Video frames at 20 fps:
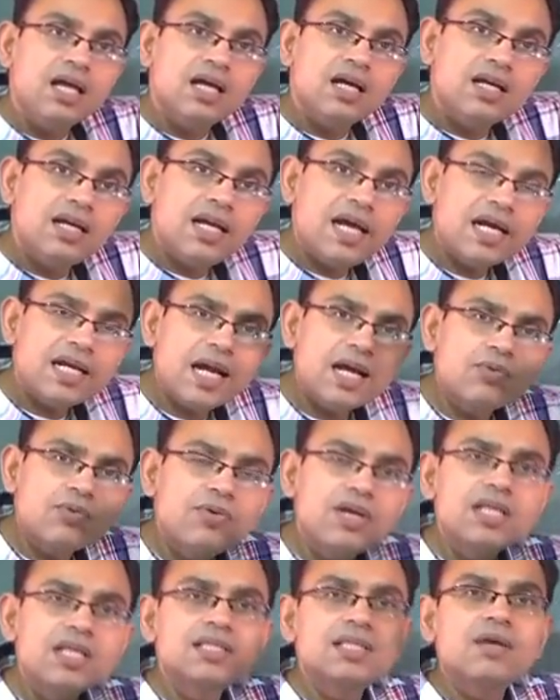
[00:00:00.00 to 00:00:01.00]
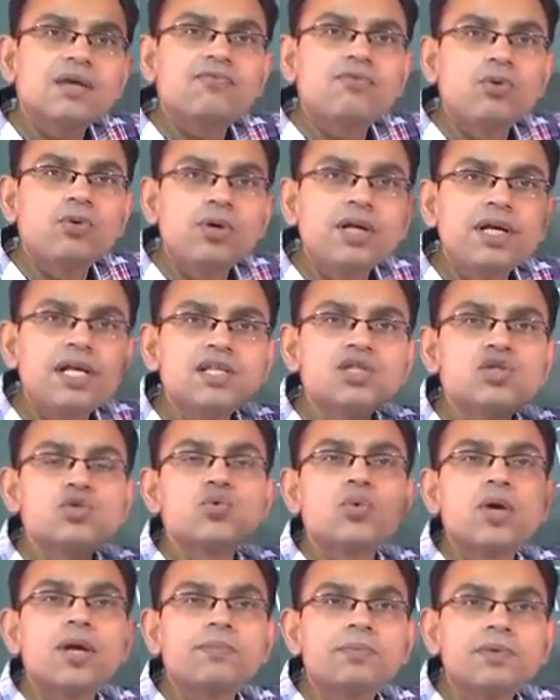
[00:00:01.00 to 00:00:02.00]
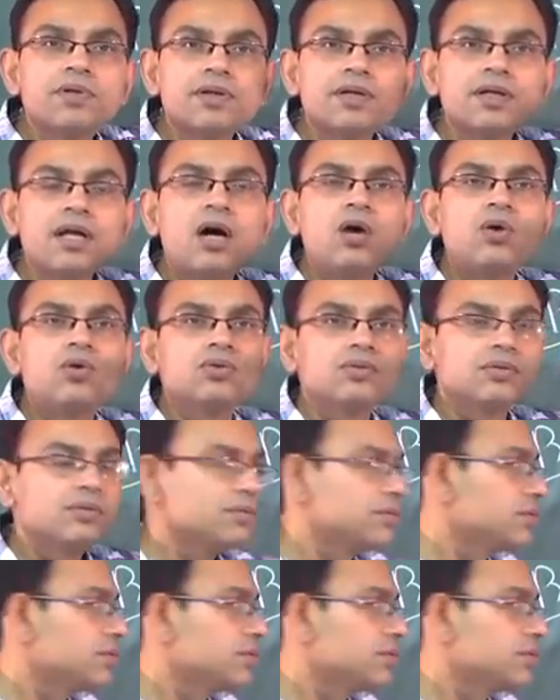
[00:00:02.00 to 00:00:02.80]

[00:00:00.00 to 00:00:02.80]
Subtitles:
rate at which the fluid is swept down.